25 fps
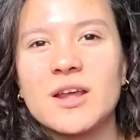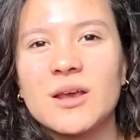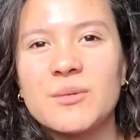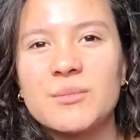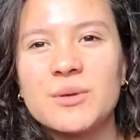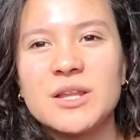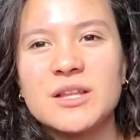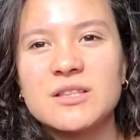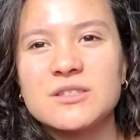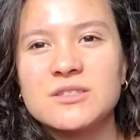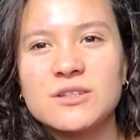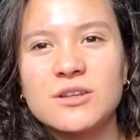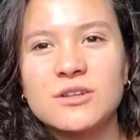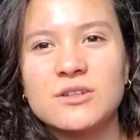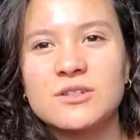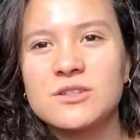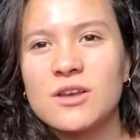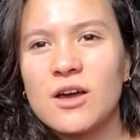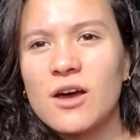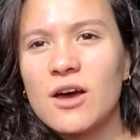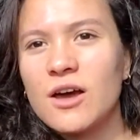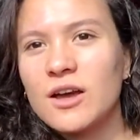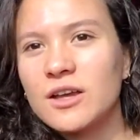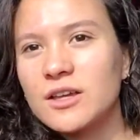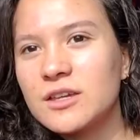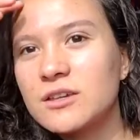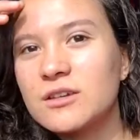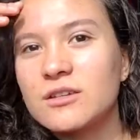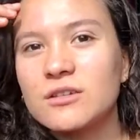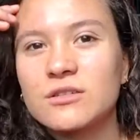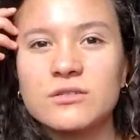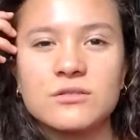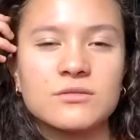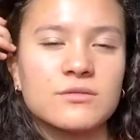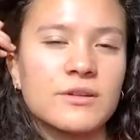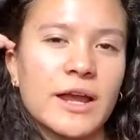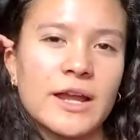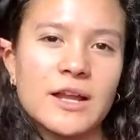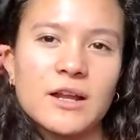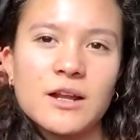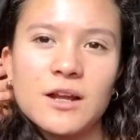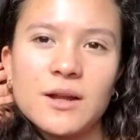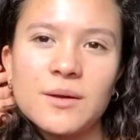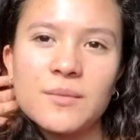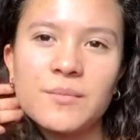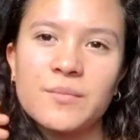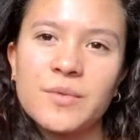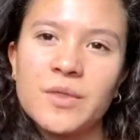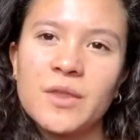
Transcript: I mean, it's your song. You're the writer.